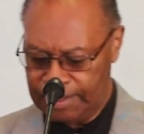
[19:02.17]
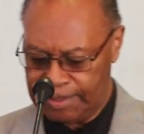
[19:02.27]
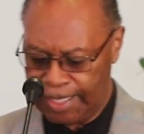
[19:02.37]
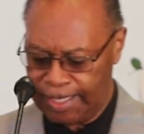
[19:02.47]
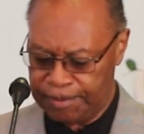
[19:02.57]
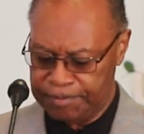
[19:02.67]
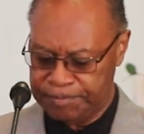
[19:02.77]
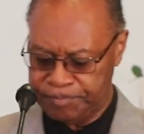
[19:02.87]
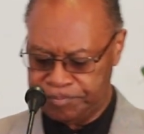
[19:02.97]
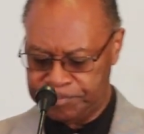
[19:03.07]
Now,
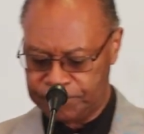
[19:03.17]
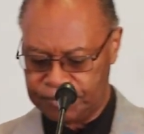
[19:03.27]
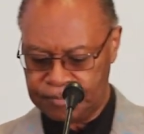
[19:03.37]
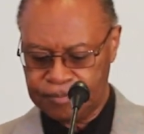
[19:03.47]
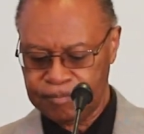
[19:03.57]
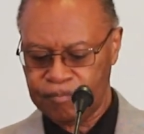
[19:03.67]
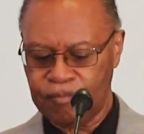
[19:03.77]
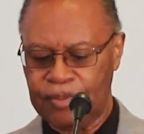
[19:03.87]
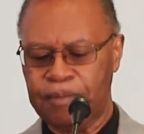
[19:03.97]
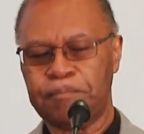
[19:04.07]

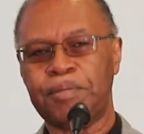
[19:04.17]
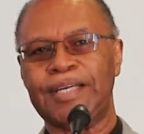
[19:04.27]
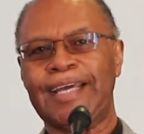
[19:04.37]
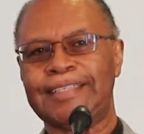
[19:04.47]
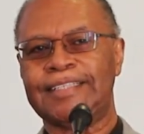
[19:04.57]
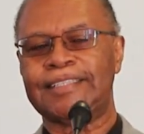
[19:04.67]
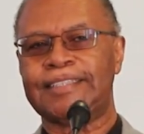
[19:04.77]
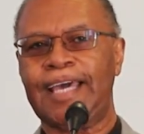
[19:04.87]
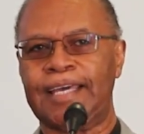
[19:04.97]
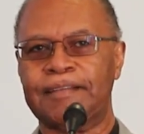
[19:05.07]
but as he
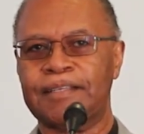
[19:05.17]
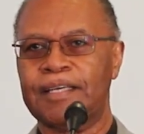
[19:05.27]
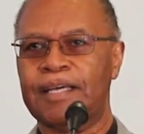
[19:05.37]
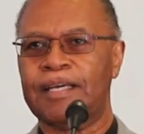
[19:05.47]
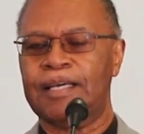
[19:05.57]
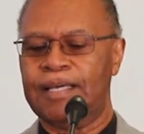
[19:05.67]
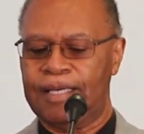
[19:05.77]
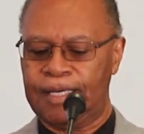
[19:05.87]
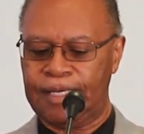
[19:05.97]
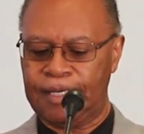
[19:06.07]
said,
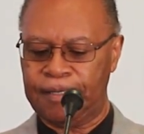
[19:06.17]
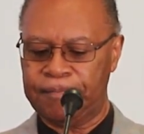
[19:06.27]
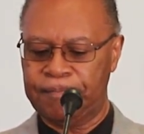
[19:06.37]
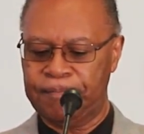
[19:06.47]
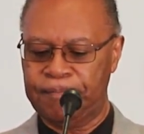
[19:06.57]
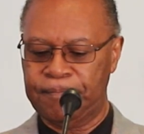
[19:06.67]
uh,